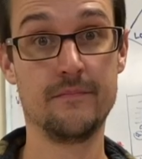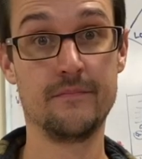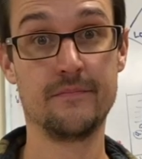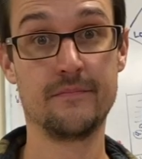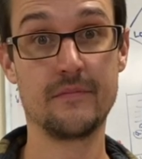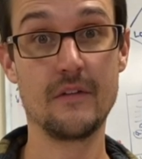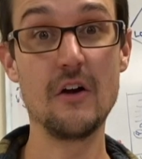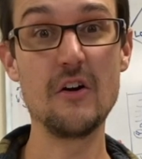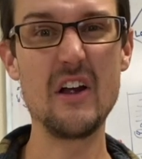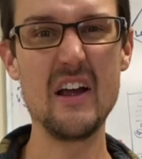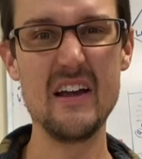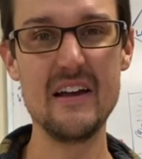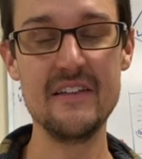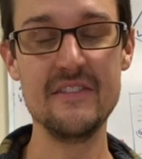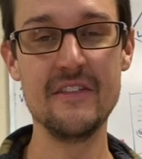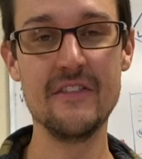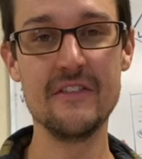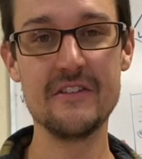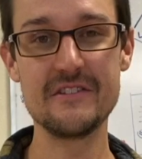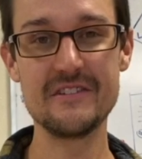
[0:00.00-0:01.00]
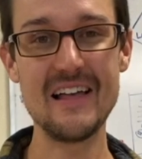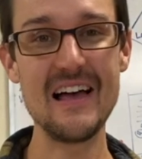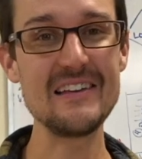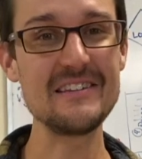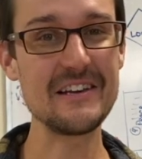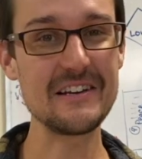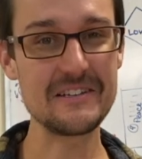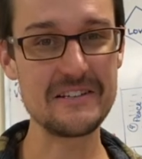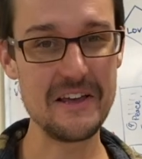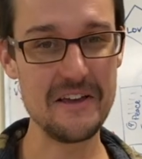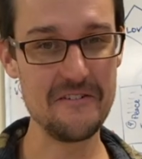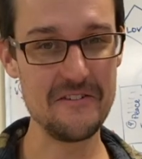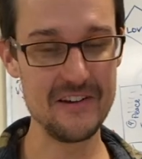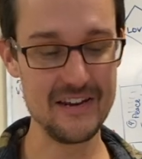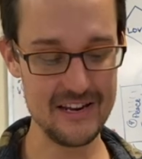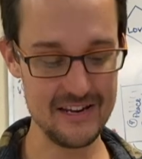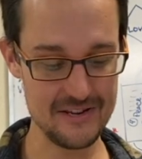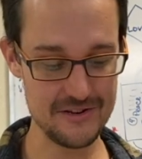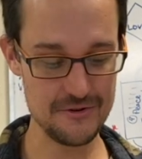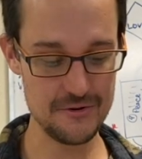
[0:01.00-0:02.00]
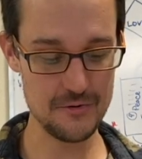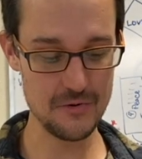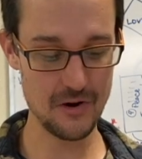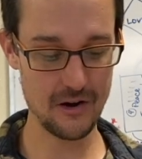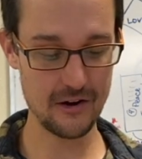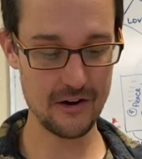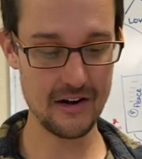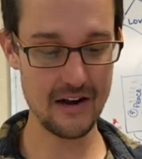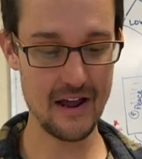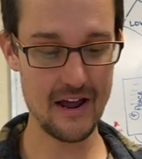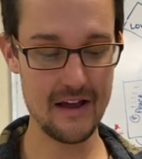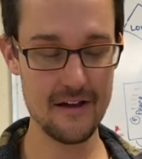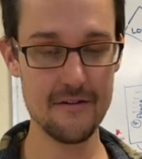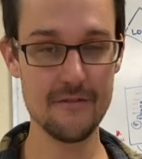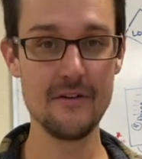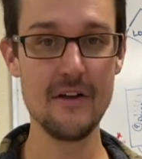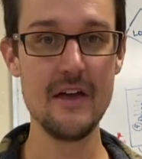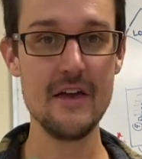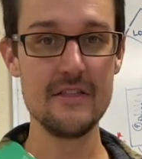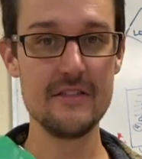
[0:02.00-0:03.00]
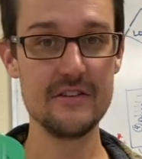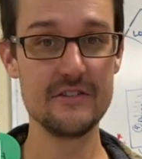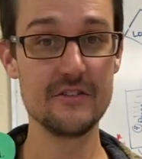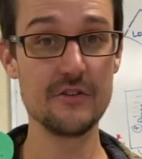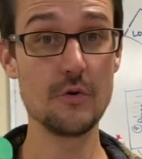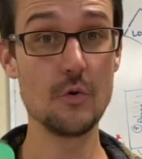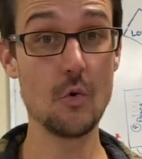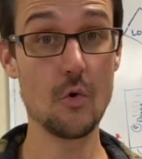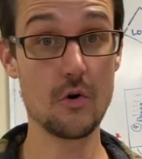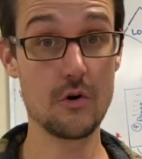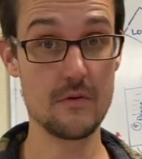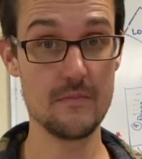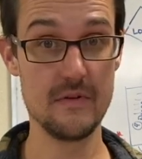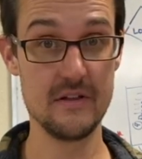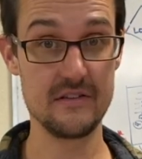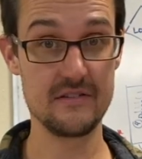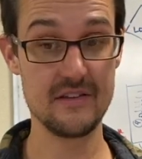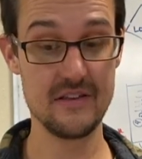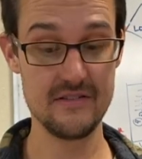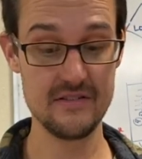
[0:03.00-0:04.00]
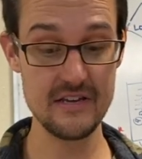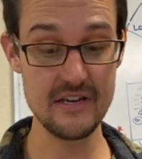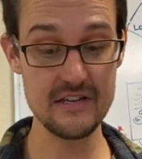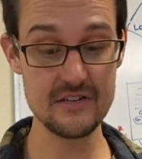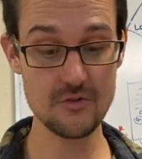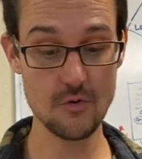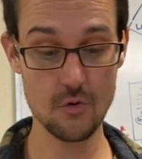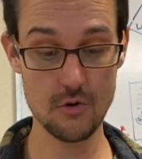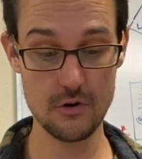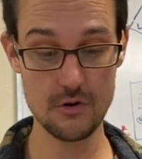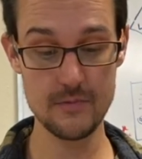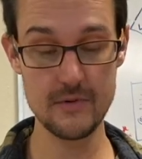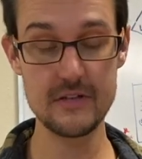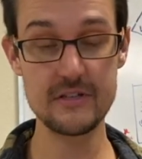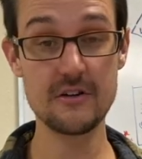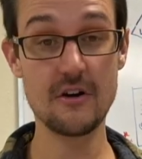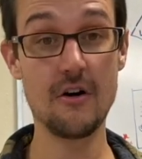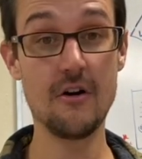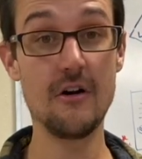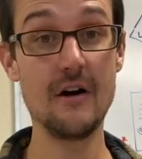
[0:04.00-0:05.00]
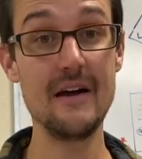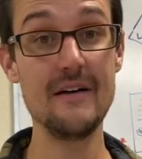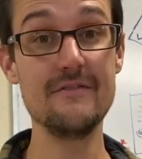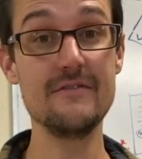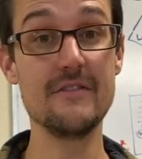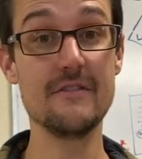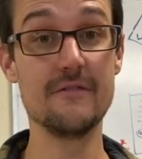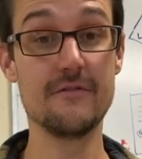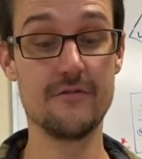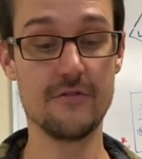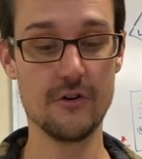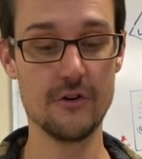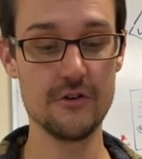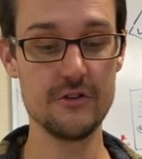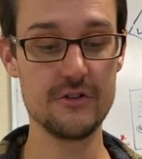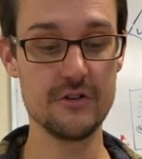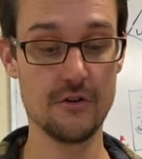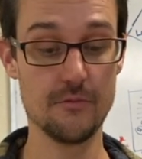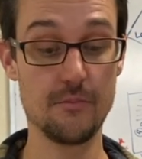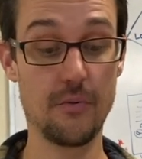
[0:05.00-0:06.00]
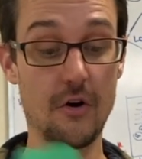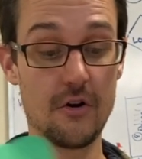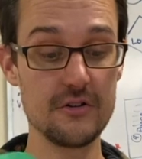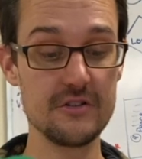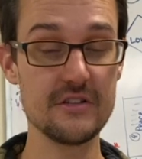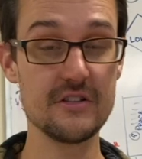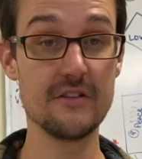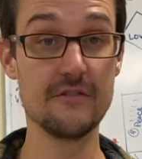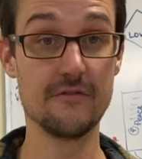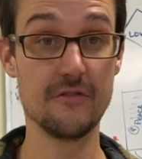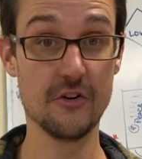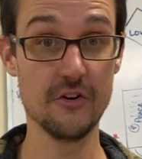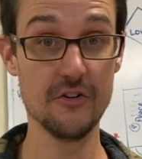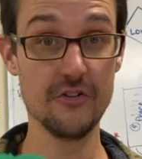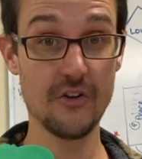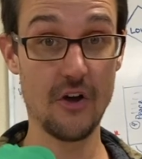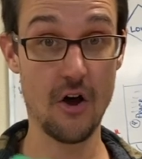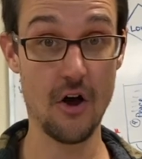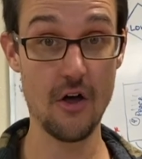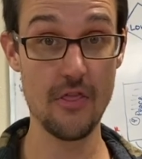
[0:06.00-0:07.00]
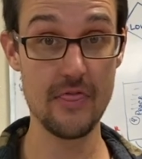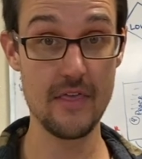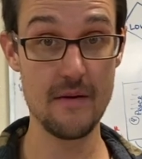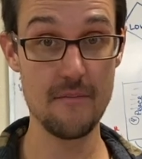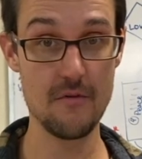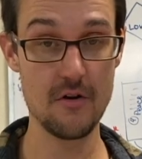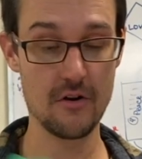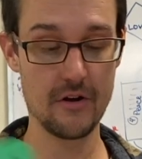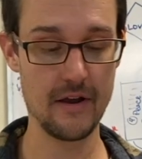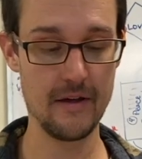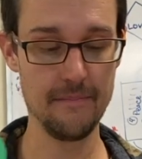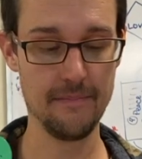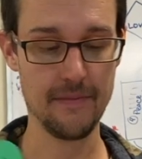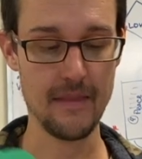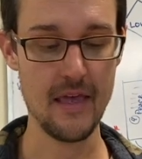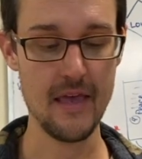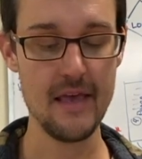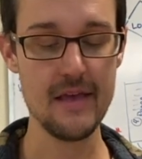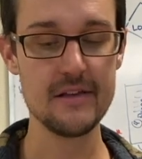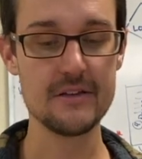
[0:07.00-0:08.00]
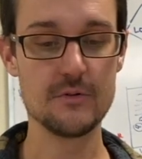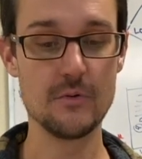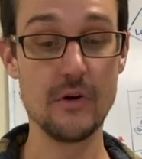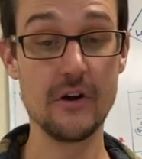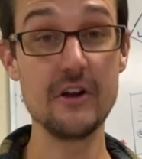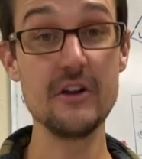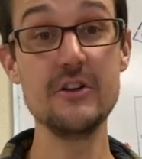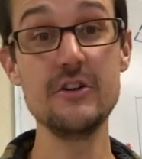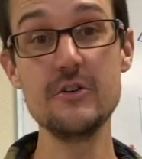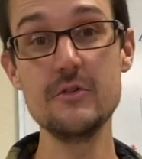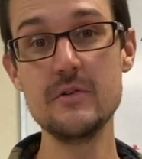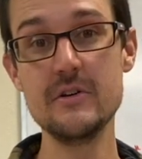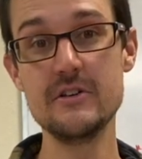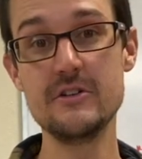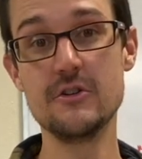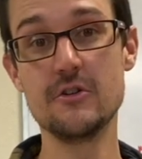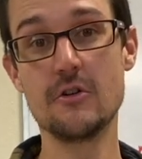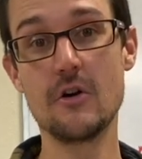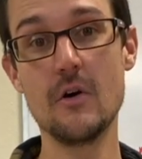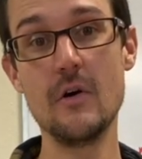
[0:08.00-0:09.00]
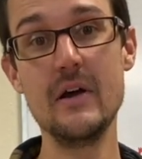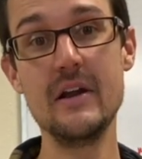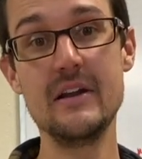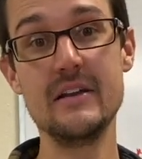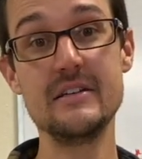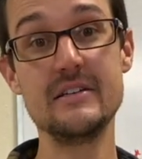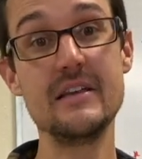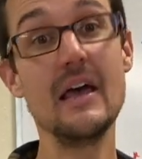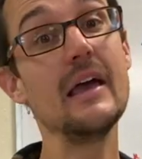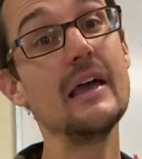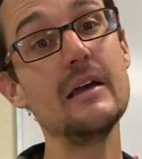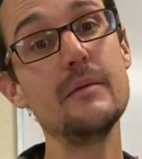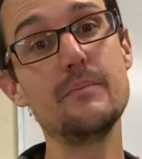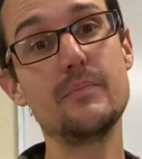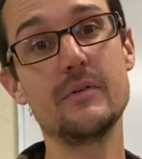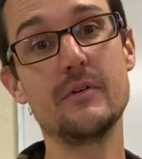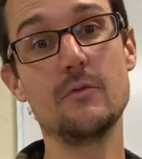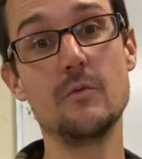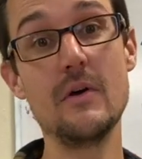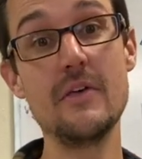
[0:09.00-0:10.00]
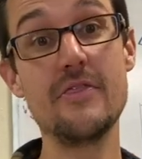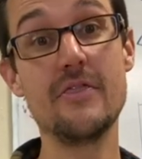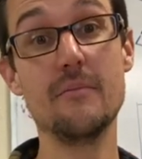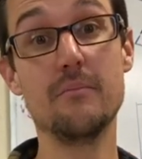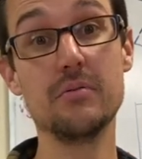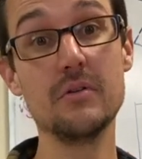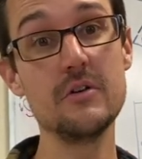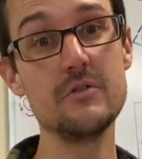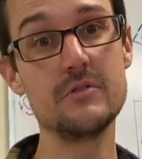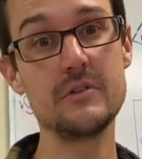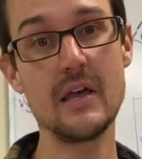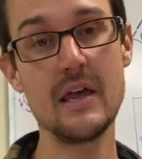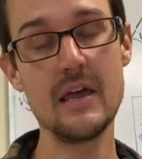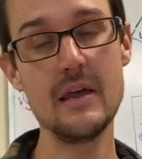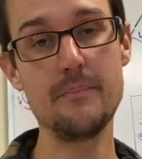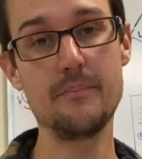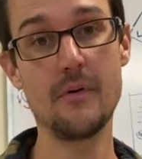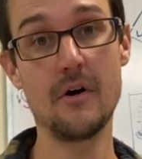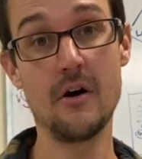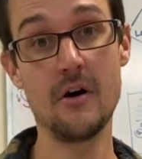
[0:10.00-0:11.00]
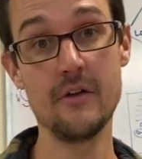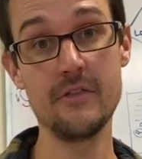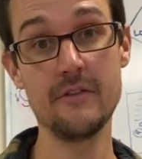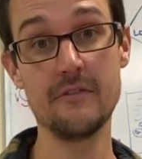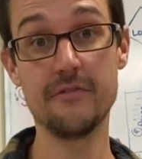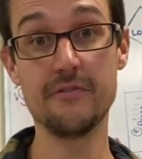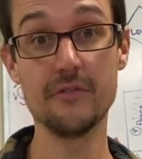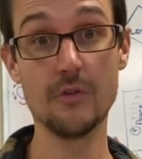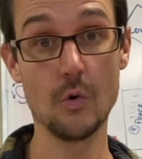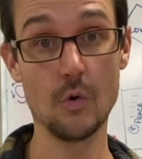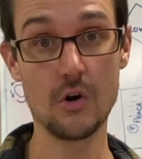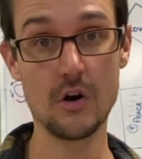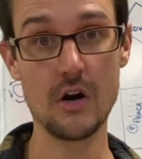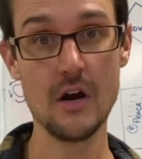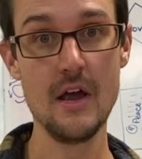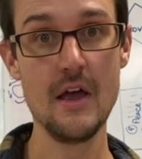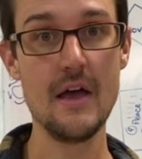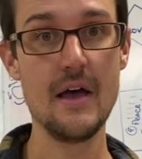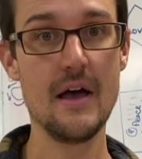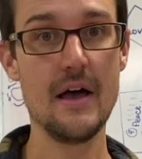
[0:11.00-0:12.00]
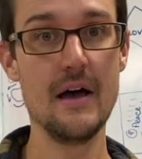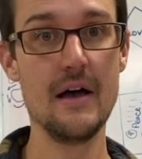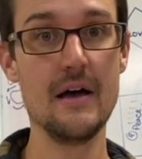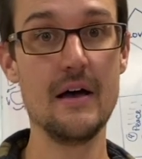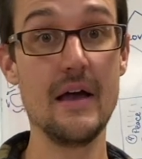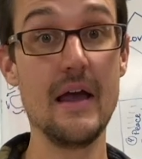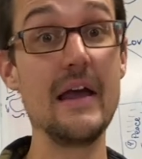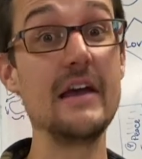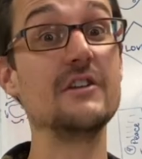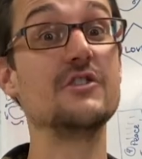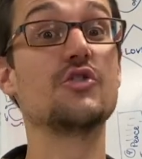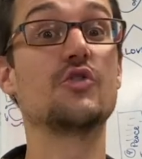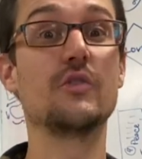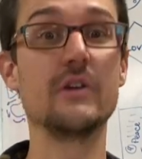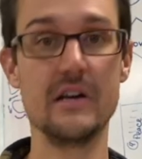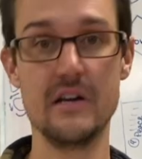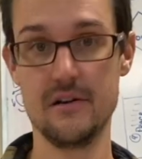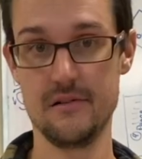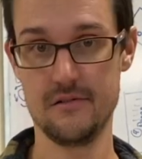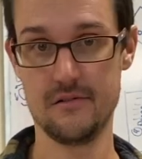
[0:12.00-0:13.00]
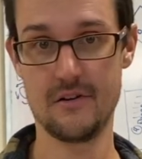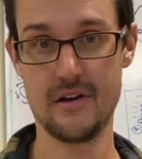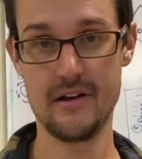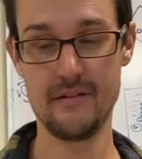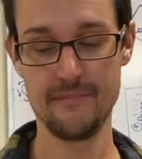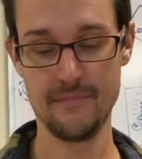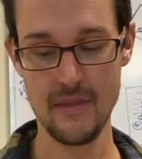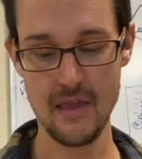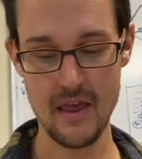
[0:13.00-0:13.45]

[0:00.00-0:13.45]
Okay, and then this last activity, you are going to have these little ornaments, and these ornaments all have the verse or parts of the verse on them, okay? So what you're going to do is you'll go ahead and tape with the blue tape on the floor a tree, okay?